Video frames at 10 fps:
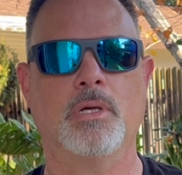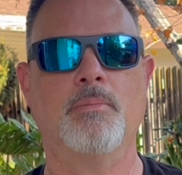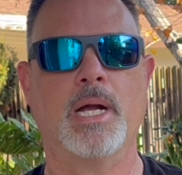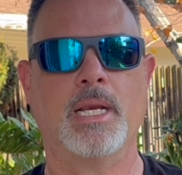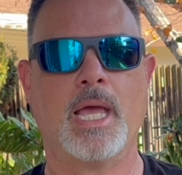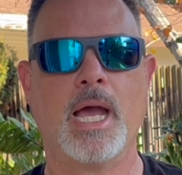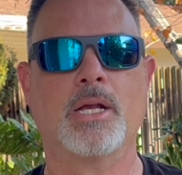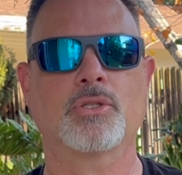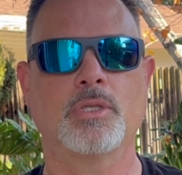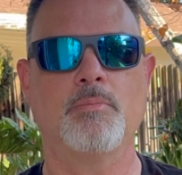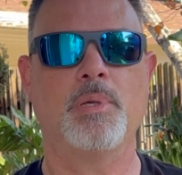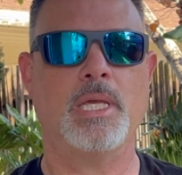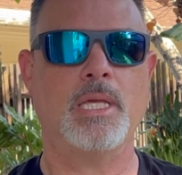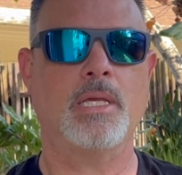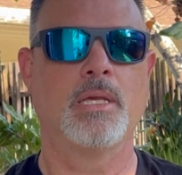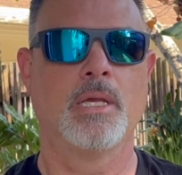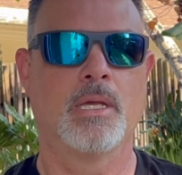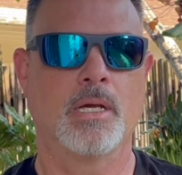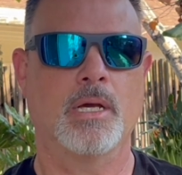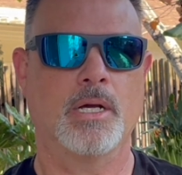It might actually be
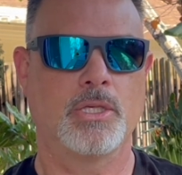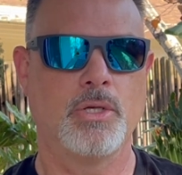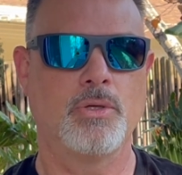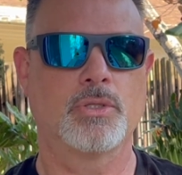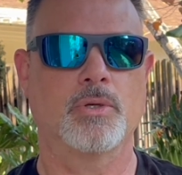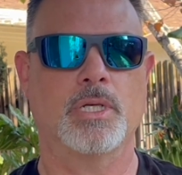a user